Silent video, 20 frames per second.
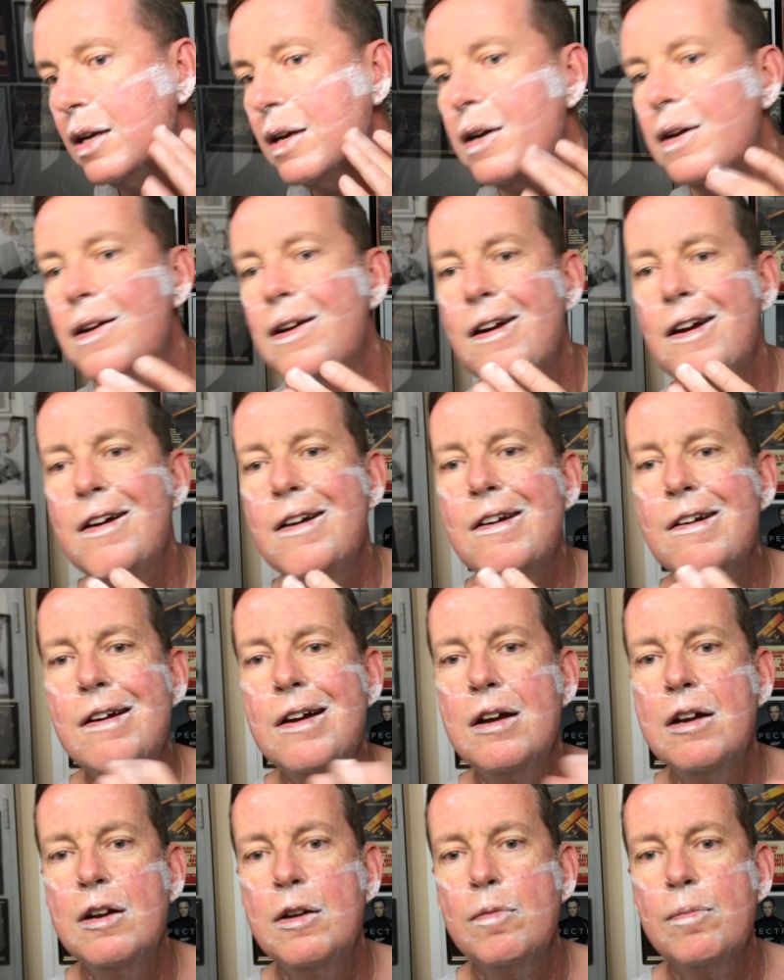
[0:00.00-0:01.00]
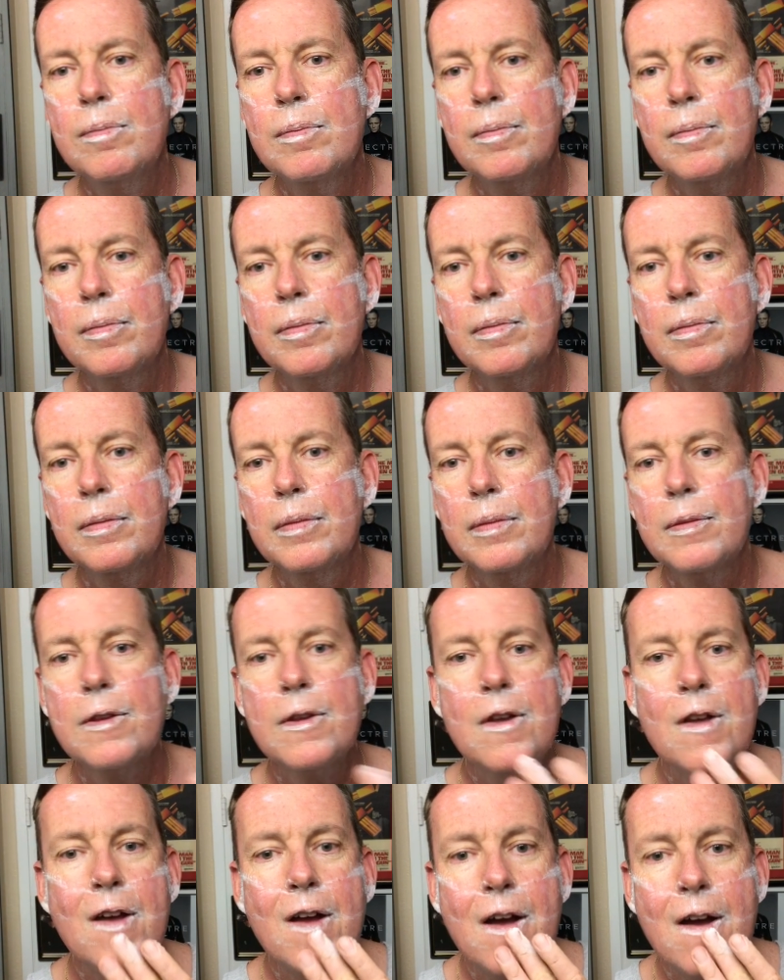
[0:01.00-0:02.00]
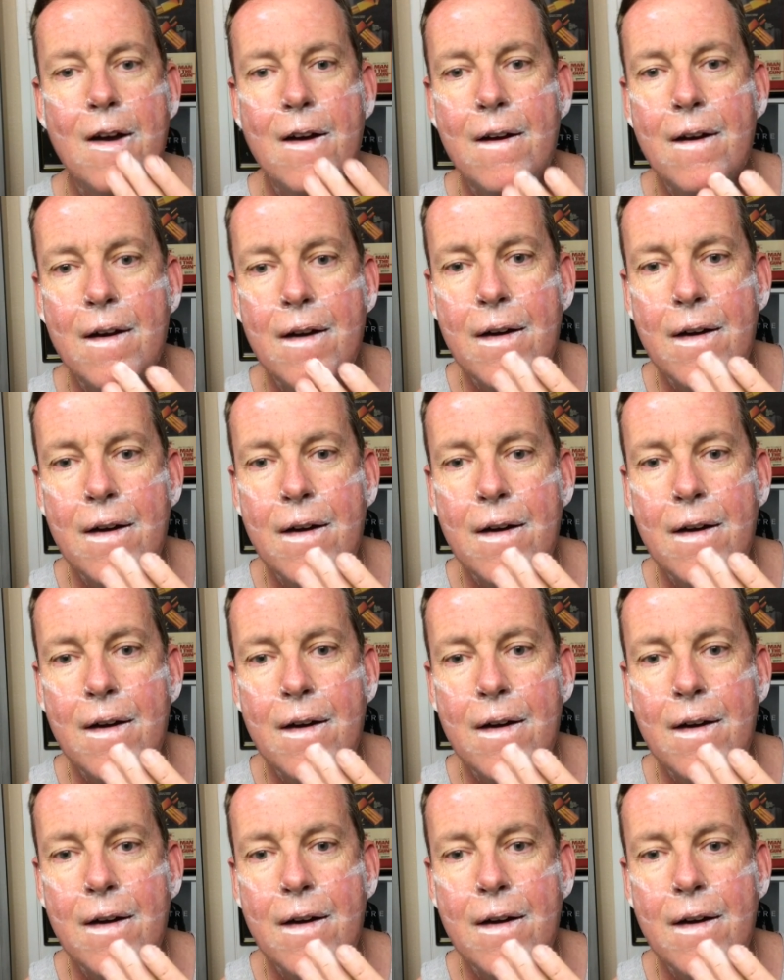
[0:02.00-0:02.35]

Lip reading: Nobody speaks.